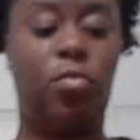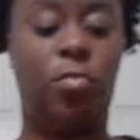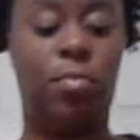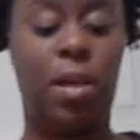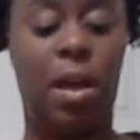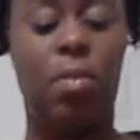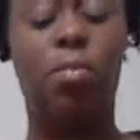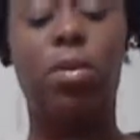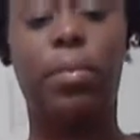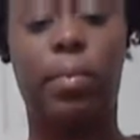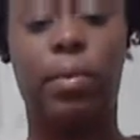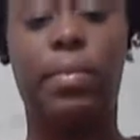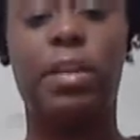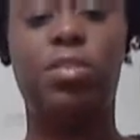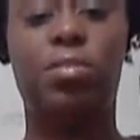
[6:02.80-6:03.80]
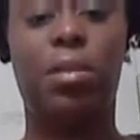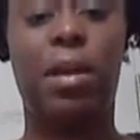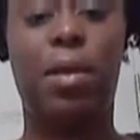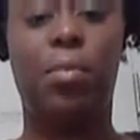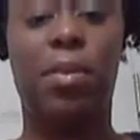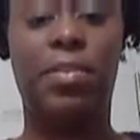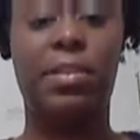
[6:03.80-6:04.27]
From now on, I'm going to make sure
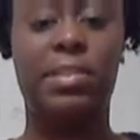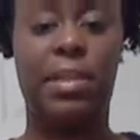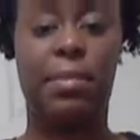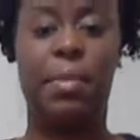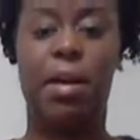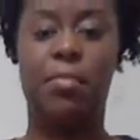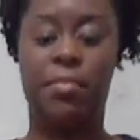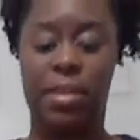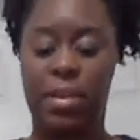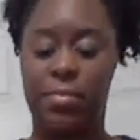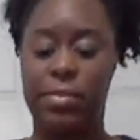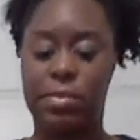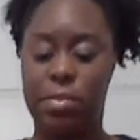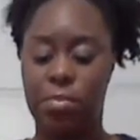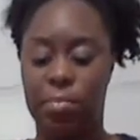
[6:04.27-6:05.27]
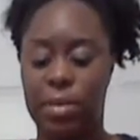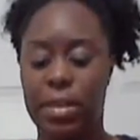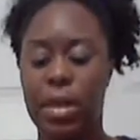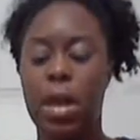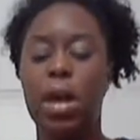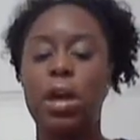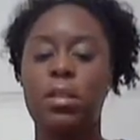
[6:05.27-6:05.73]
I wear the same outfit every single week.